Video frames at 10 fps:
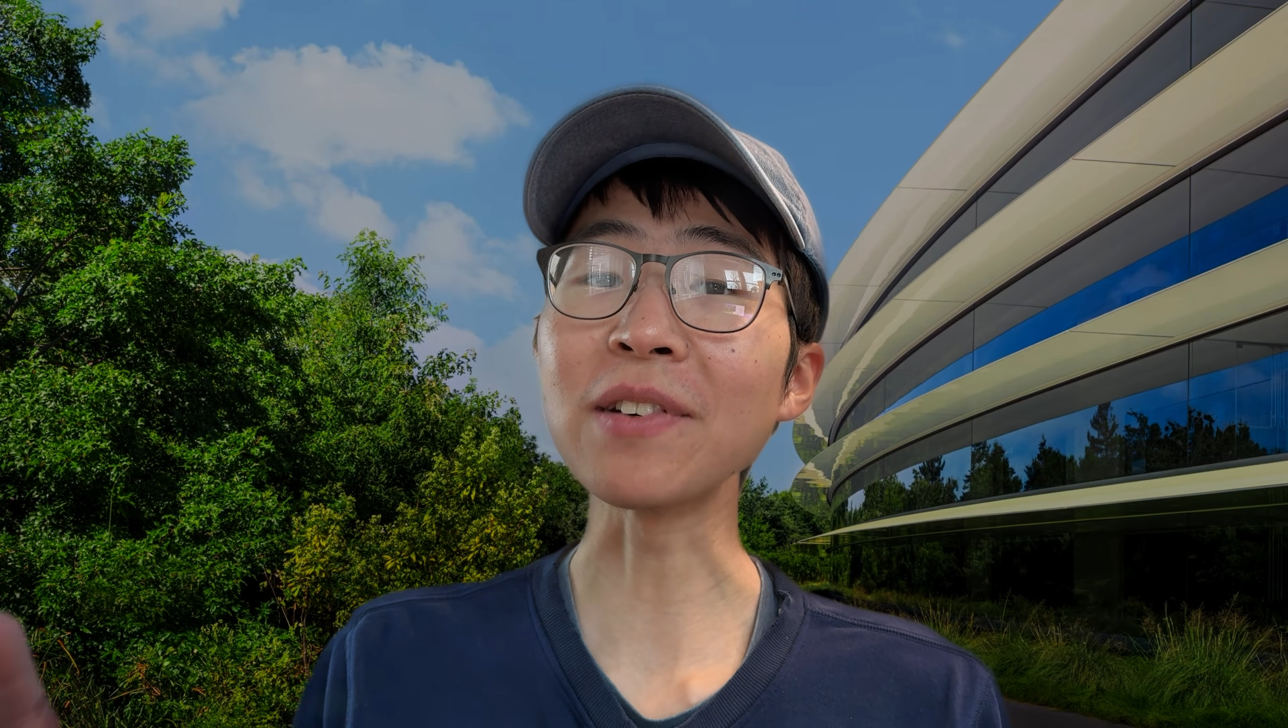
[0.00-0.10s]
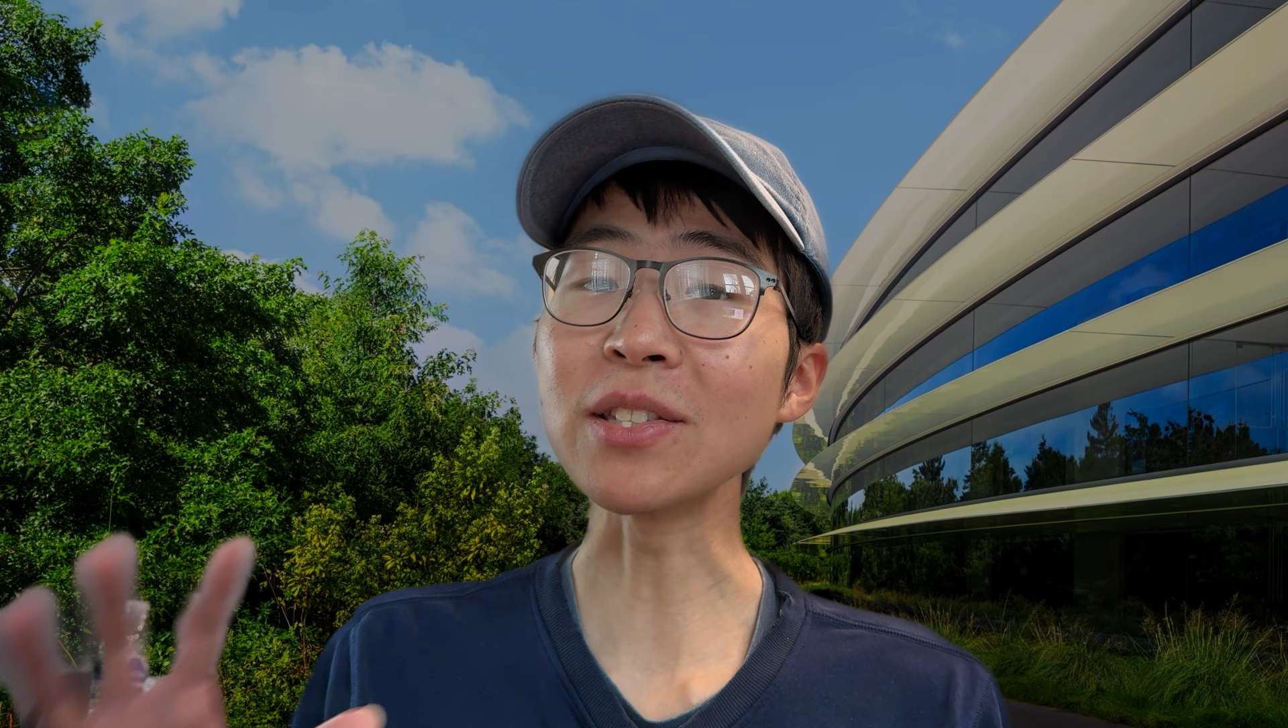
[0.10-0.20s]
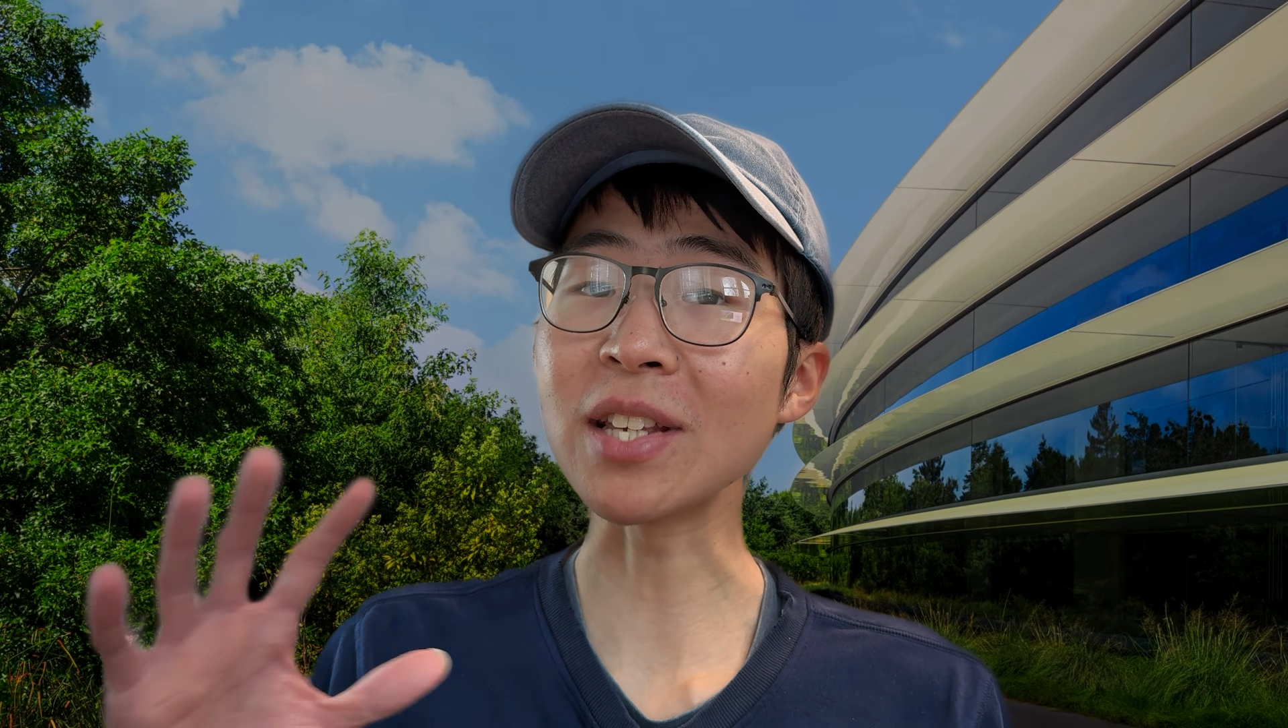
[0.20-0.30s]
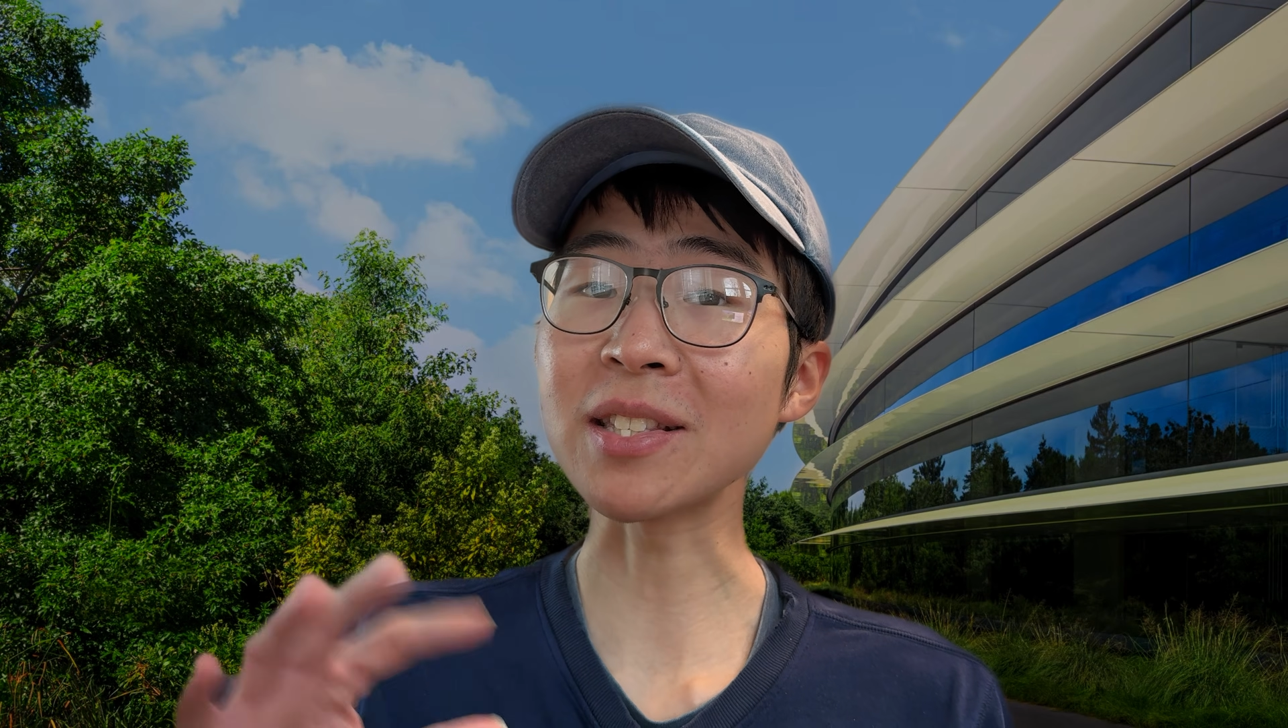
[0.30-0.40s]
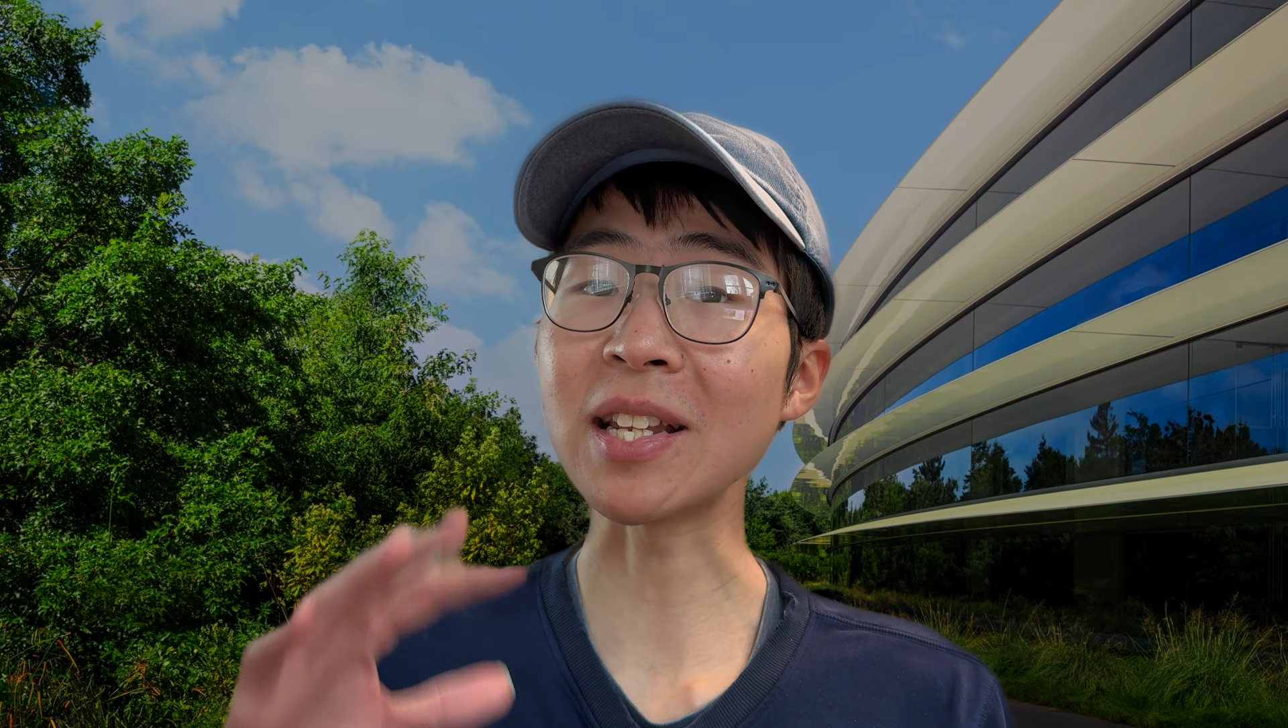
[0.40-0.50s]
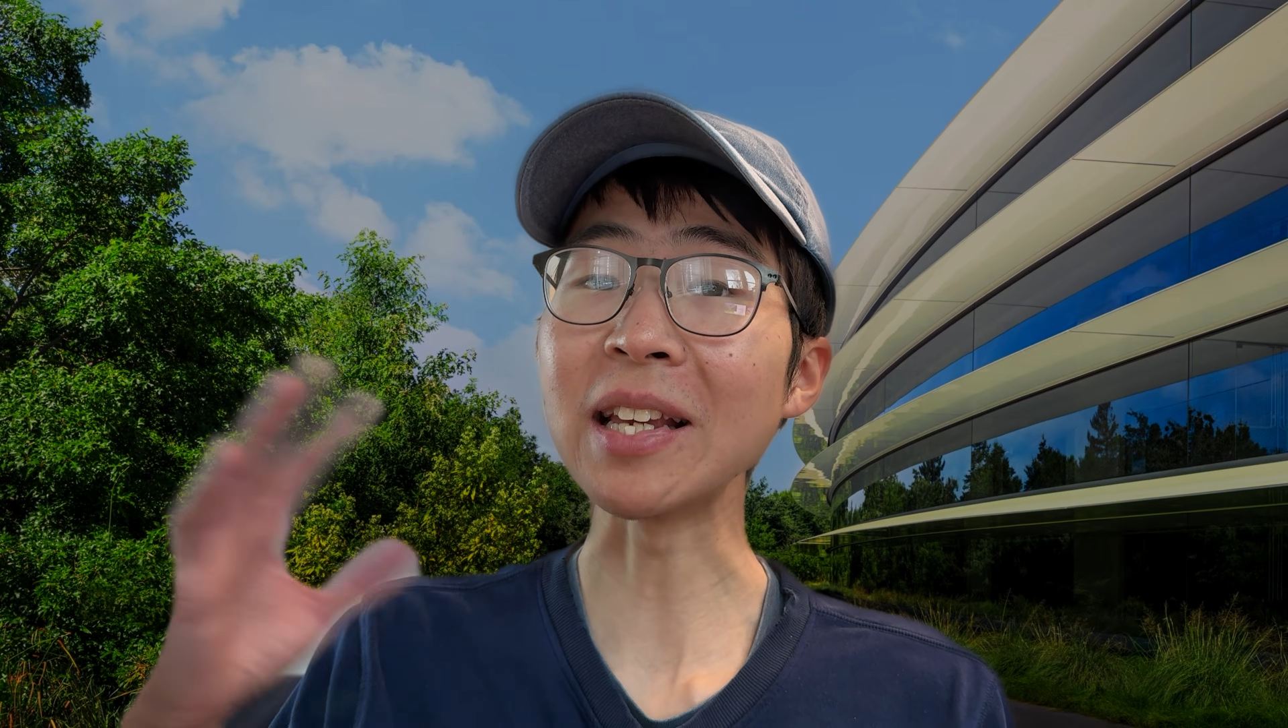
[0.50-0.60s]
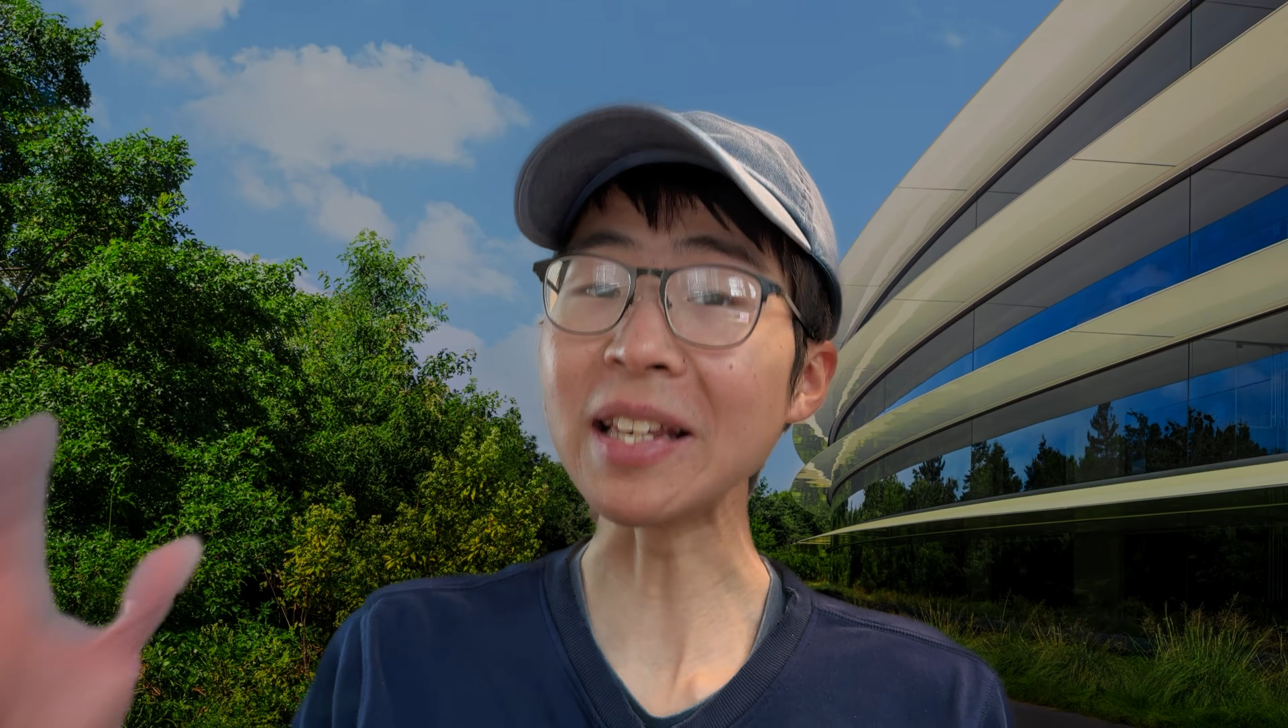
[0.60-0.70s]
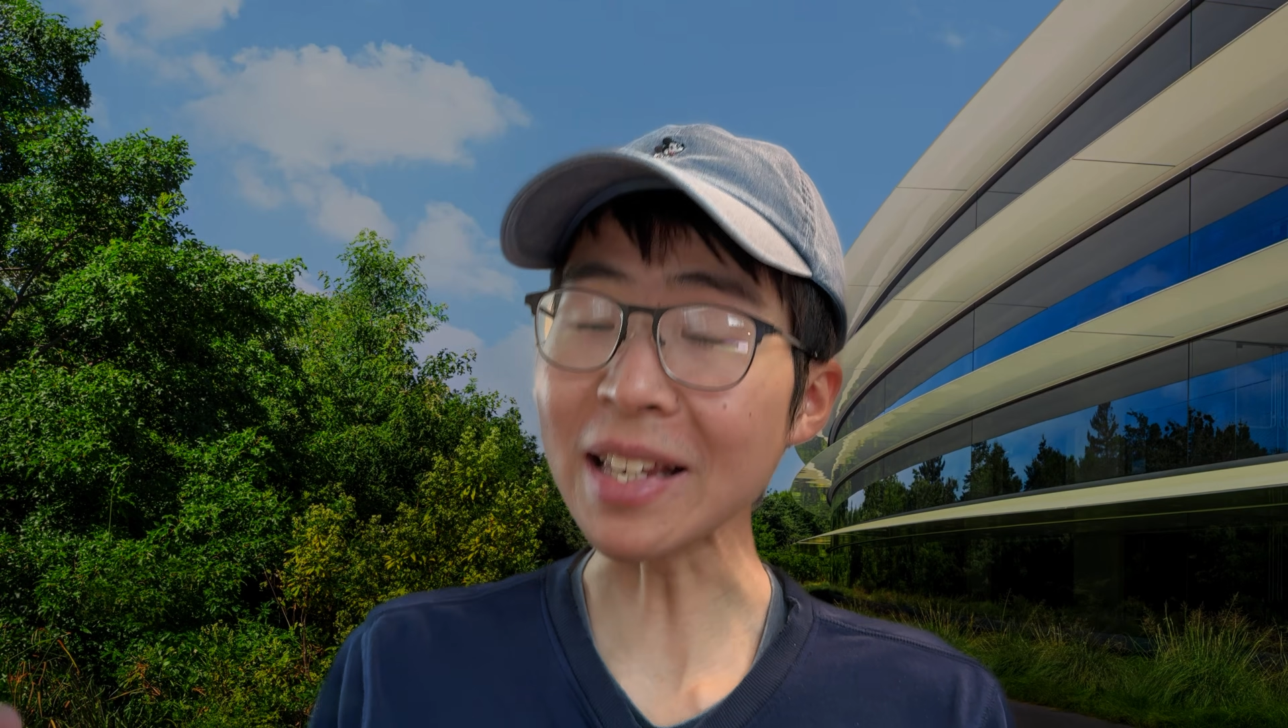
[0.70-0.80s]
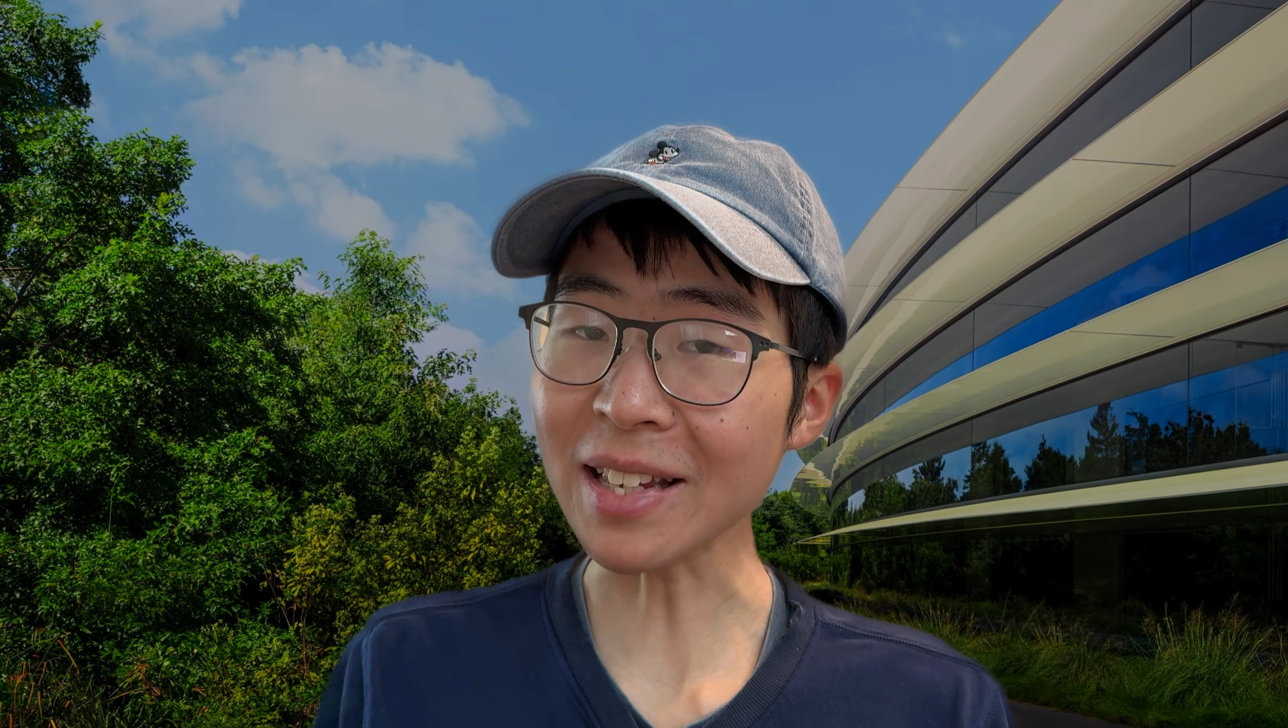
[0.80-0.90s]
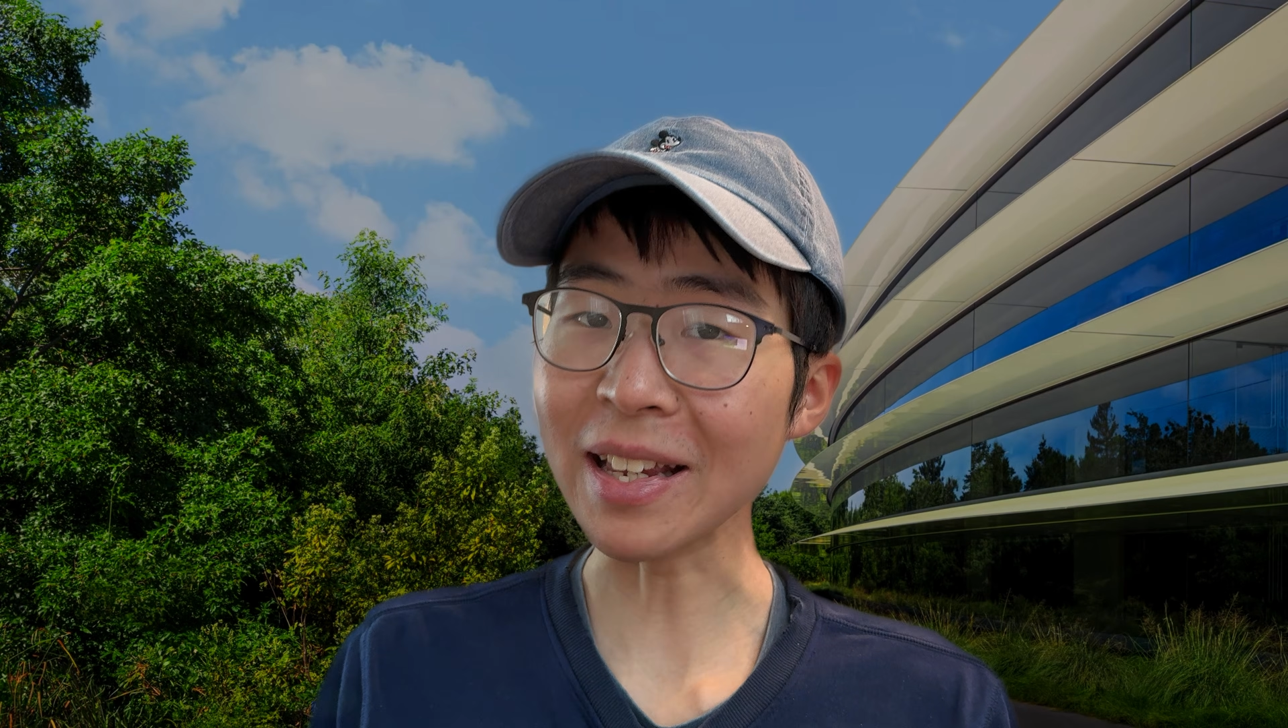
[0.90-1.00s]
16e